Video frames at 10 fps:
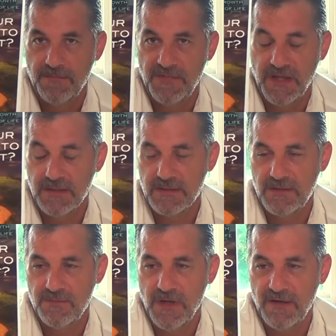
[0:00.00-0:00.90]
things
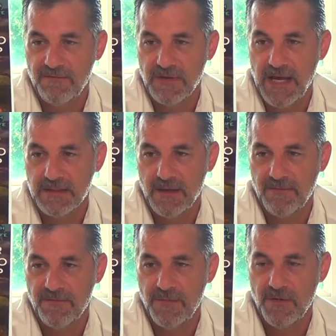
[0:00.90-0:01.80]
that you might have locked
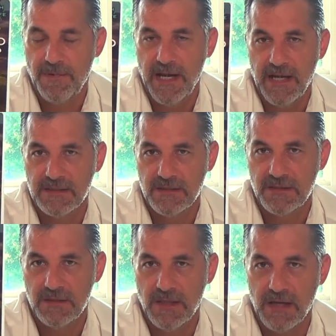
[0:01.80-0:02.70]
up from your past that
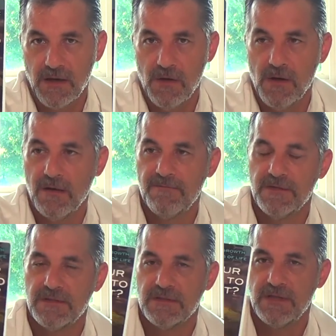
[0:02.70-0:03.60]
you can let go of.
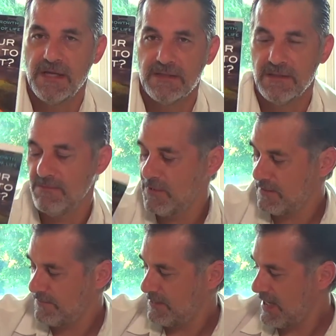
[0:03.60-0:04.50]
This is an excellent
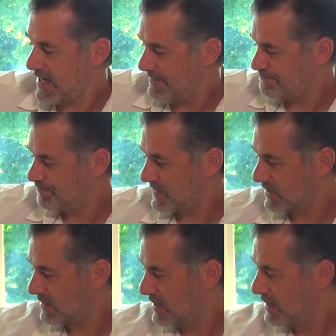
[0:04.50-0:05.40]
book for that.
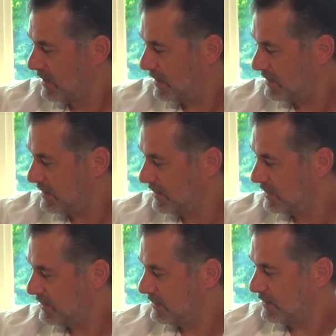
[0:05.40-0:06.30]
It
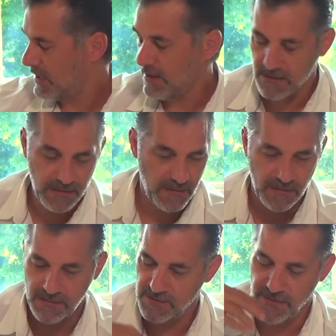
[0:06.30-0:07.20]
teaches you,
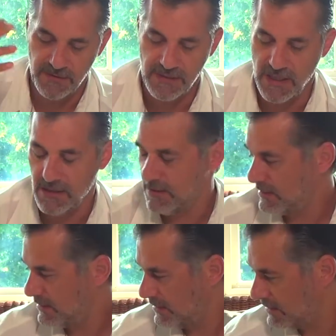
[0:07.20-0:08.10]

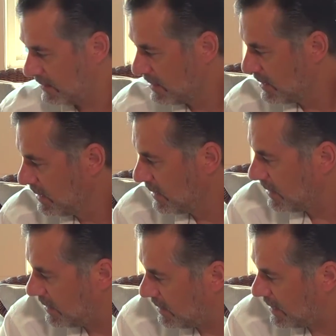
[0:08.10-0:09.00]
spirituality
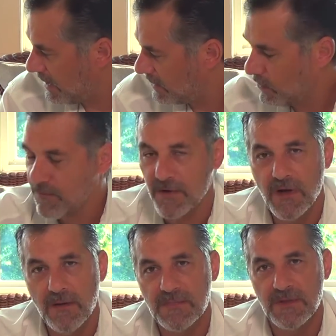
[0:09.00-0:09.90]
and how to
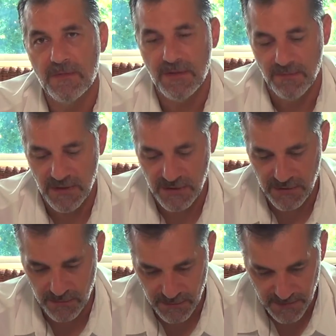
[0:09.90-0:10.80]
overcome some of them
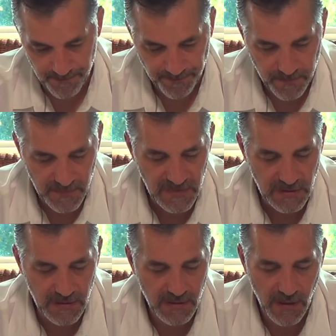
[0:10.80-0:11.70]
issues.
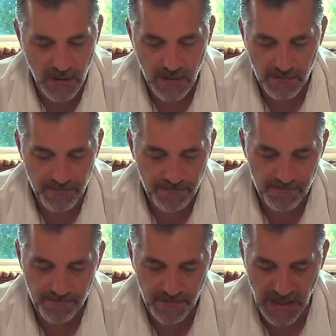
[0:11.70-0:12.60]
I
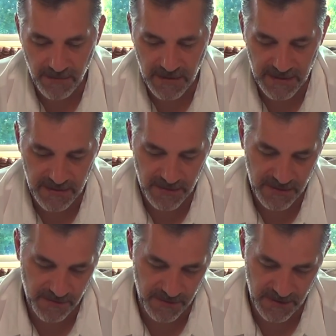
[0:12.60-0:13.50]
would like to
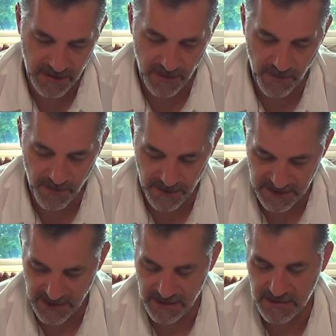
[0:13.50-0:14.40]
just read a couple more
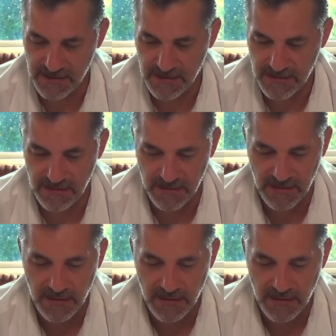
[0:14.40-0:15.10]
sentences, and